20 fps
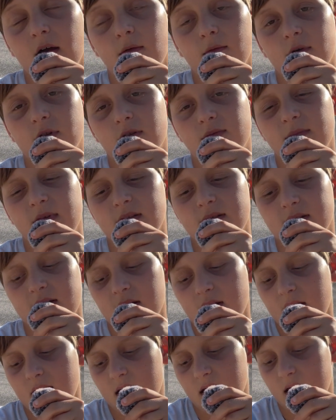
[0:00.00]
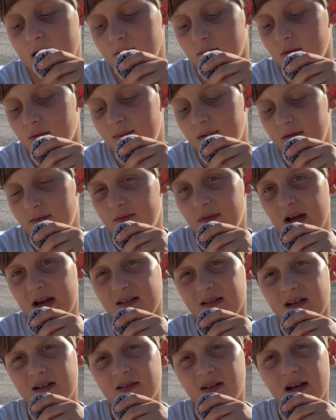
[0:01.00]
which means it will be
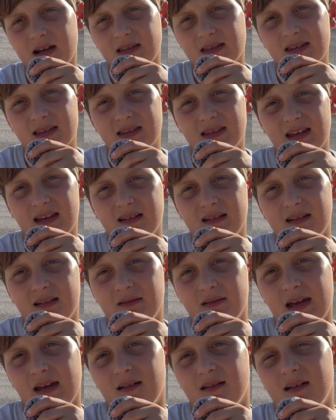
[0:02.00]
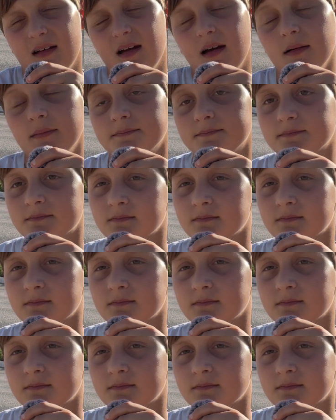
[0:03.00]
very great to the area.